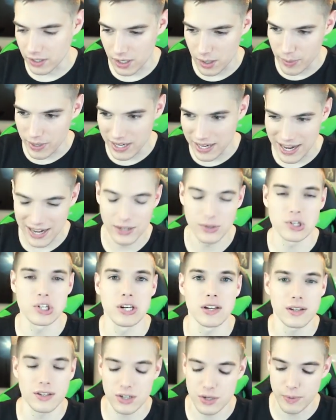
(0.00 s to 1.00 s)
little bit of Nanogenix,
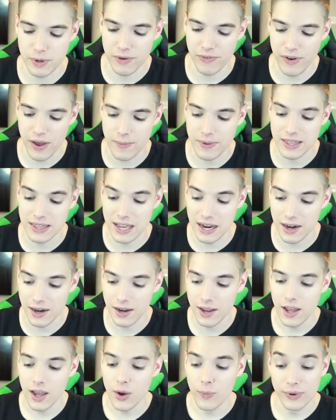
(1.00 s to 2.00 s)
you should be able to find me there.
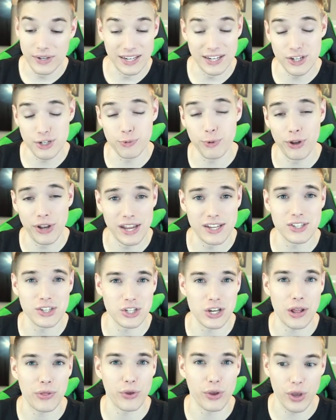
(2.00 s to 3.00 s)
We did just pull an
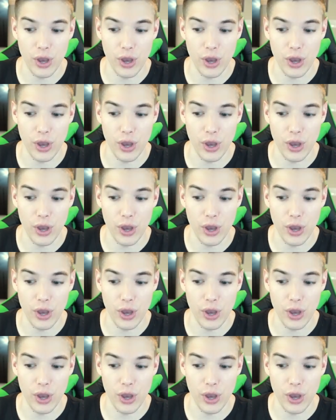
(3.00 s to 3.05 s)
SSH to